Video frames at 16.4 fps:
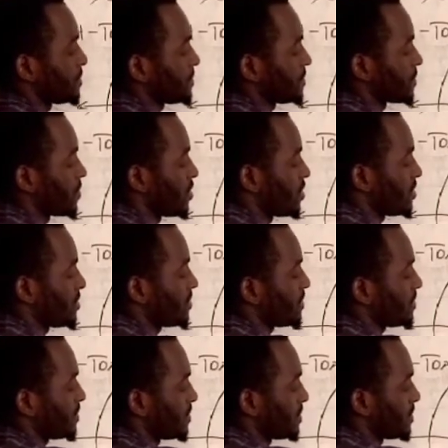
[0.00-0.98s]

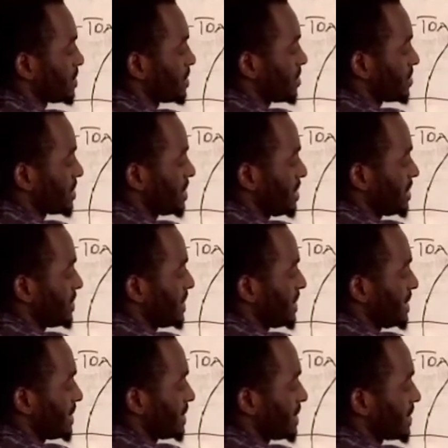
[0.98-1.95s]
from 0
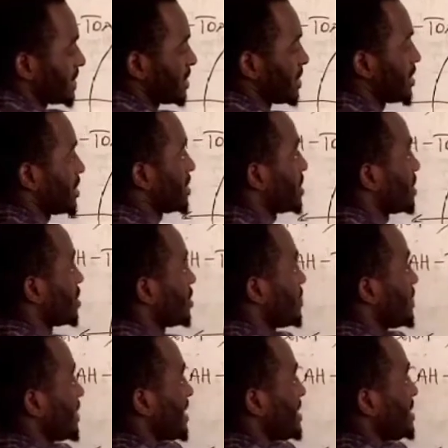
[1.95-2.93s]
degrees to
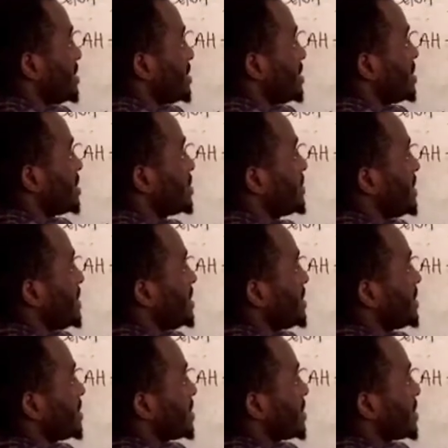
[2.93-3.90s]
90
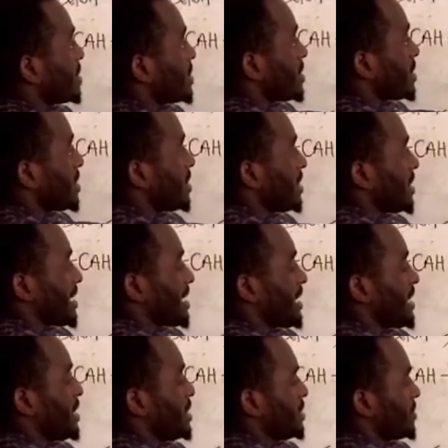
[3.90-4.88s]
degrees
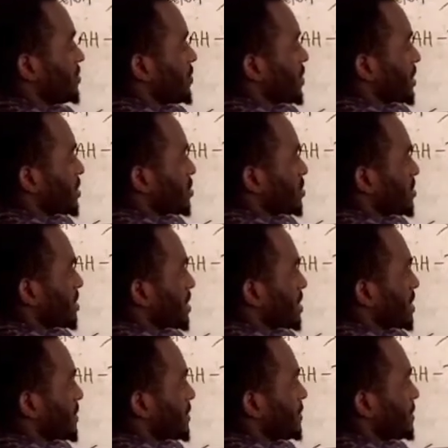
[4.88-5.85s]
is referred to be
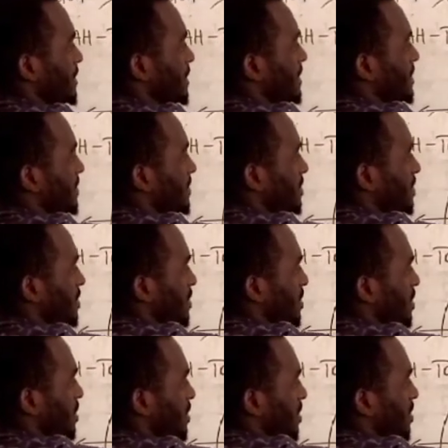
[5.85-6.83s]
the first
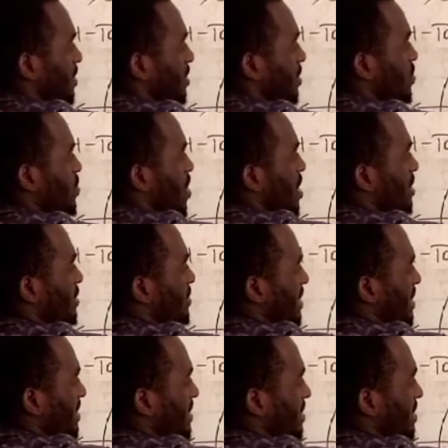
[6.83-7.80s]

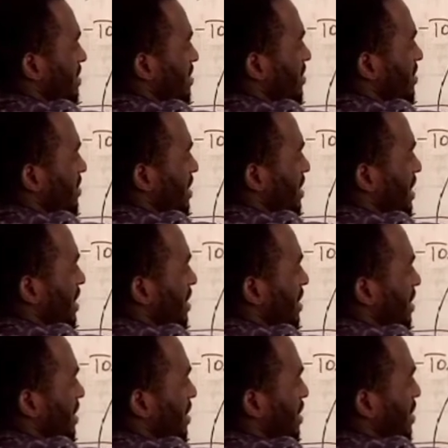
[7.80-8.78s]
quadrant, okay?
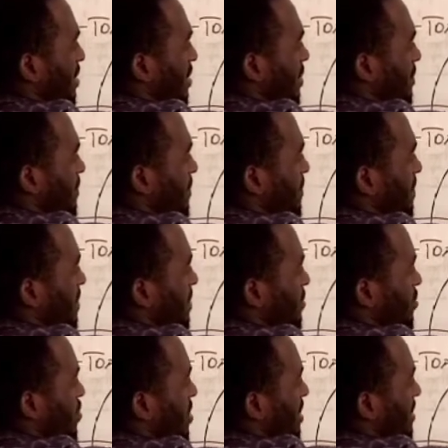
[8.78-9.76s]
The first
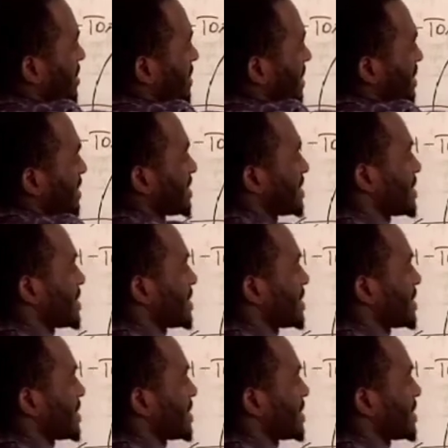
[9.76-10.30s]
quadrant.